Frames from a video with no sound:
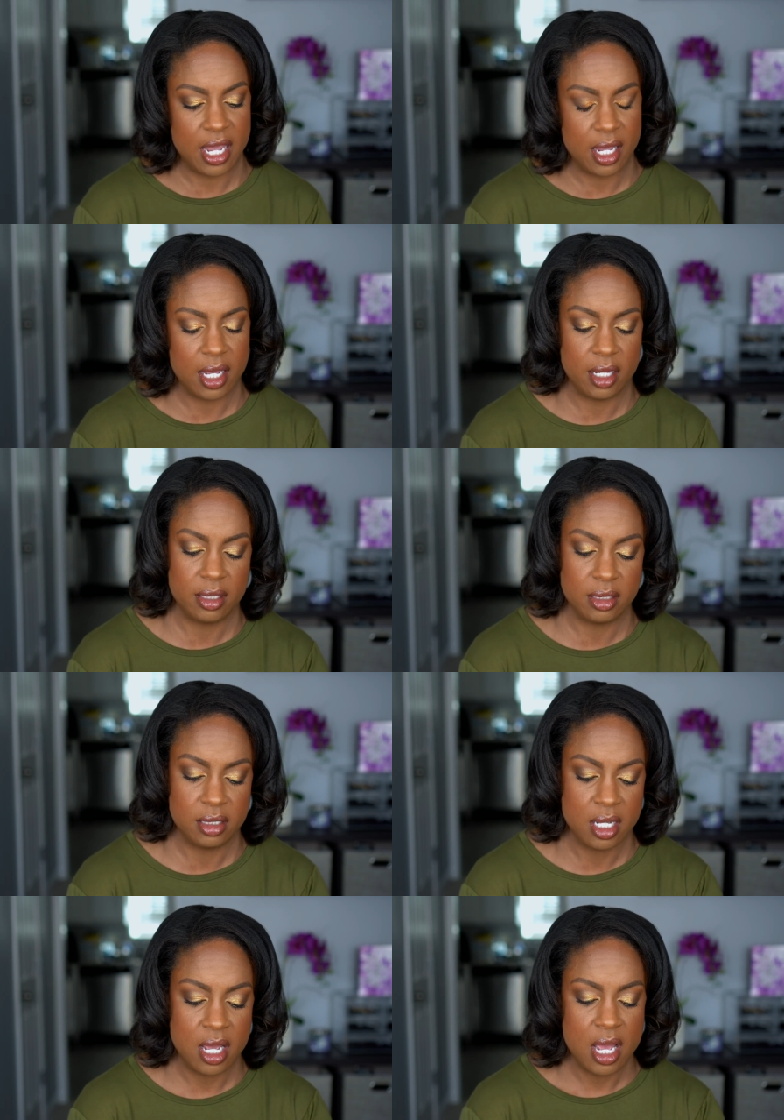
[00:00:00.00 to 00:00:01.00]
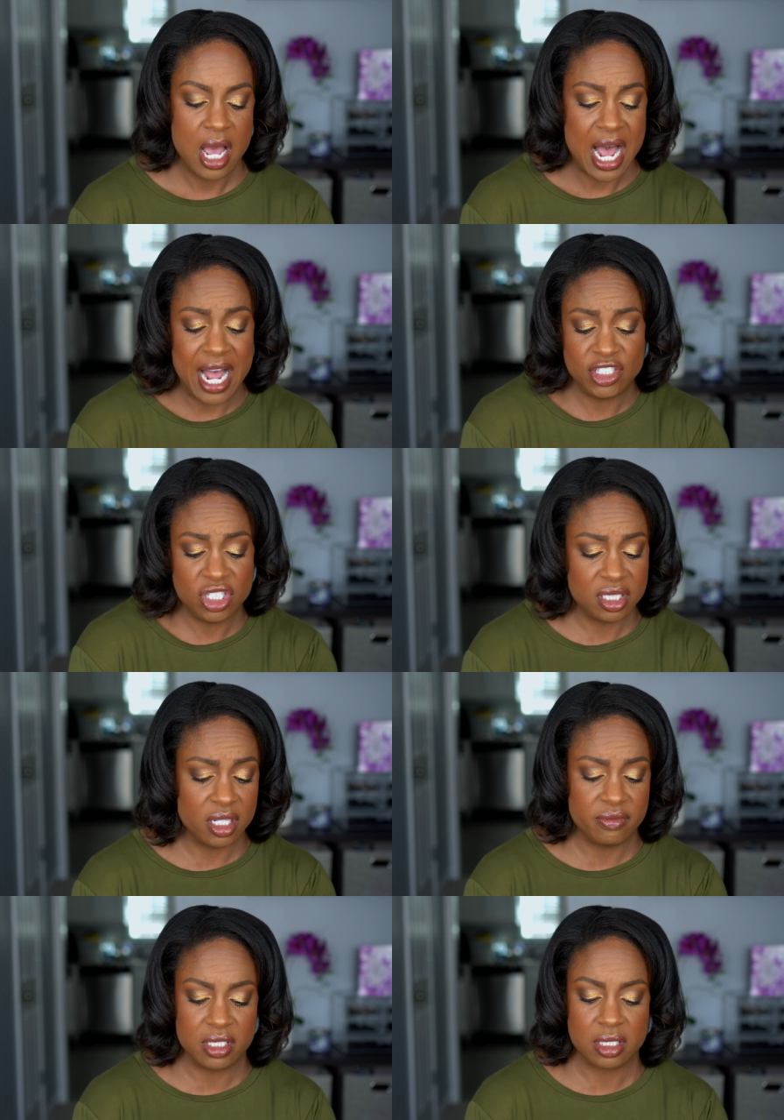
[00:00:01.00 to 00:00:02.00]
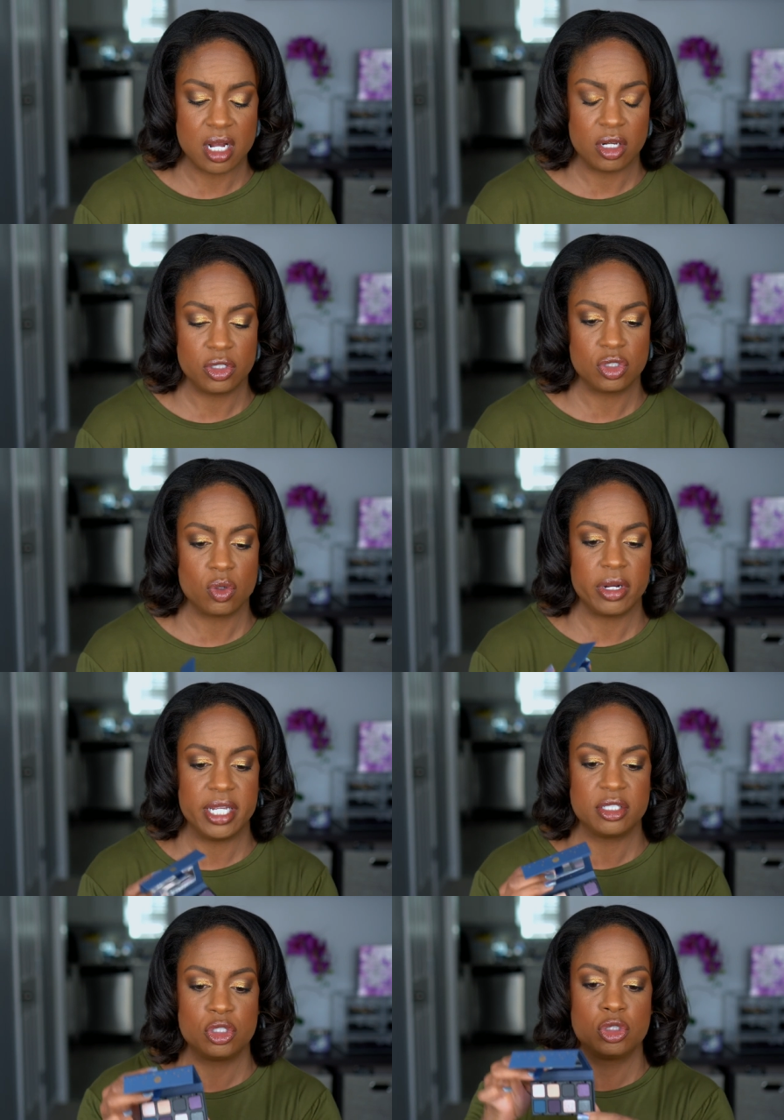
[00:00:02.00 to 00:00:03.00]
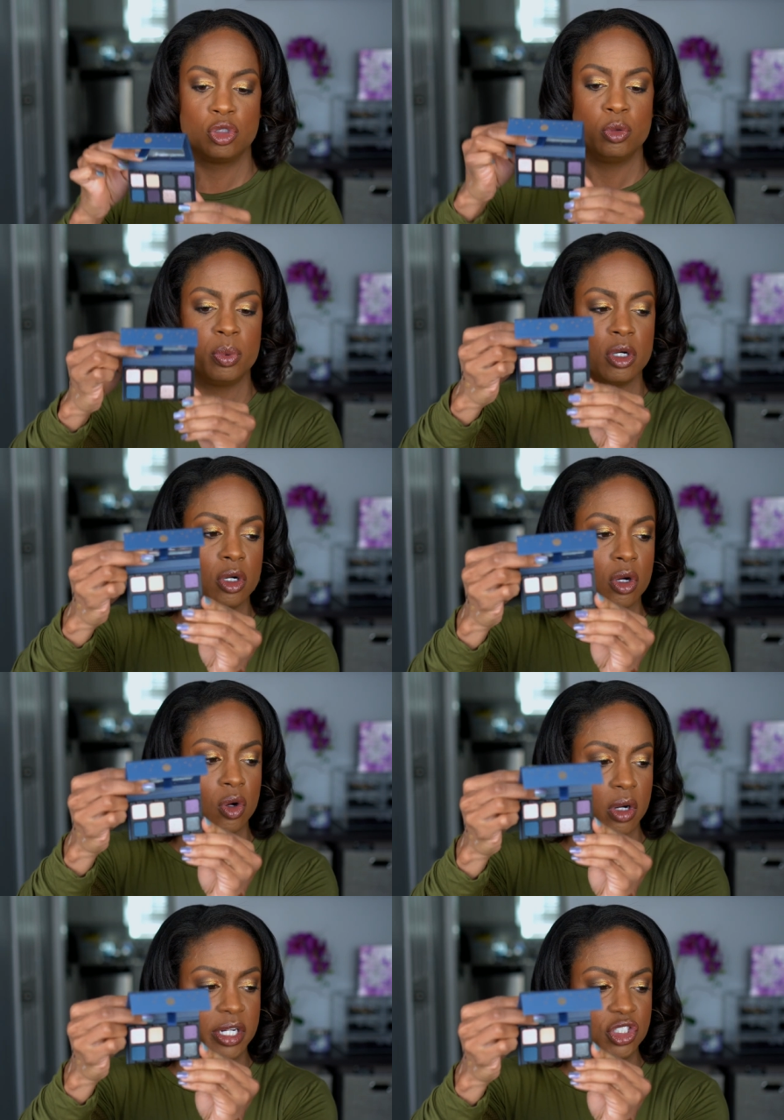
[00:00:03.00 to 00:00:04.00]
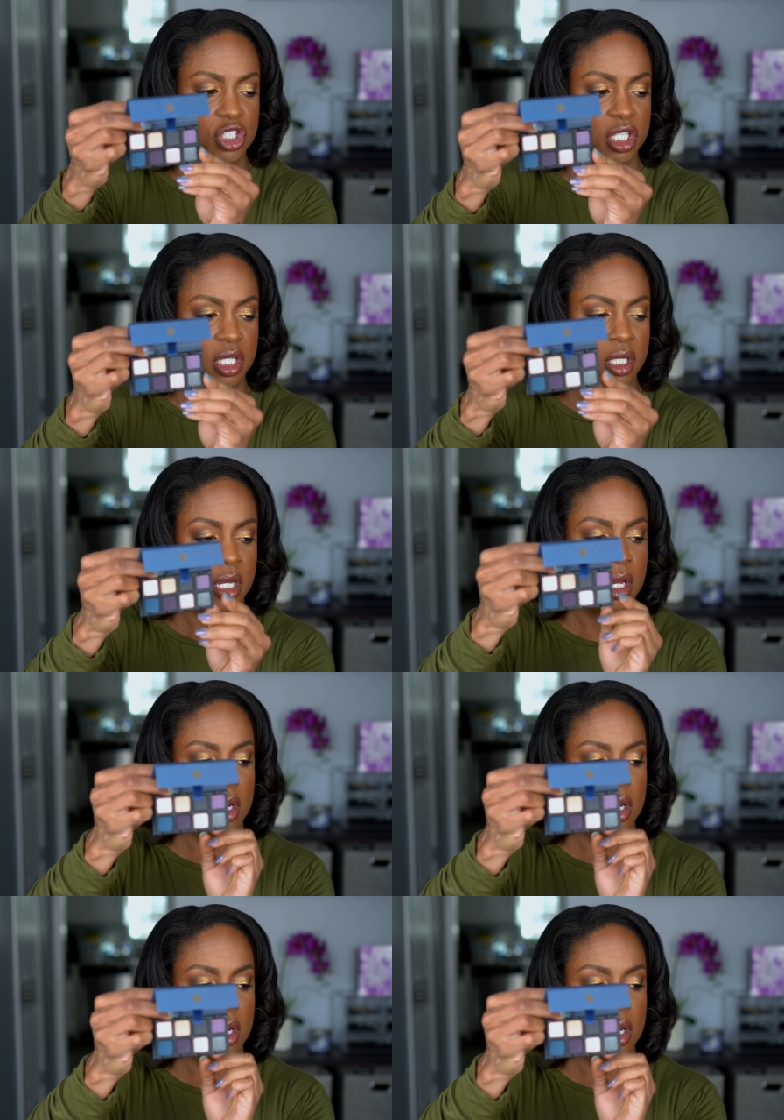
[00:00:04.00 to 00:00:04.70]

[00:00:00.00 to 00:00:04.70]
And I just love this color story. It's super grungy,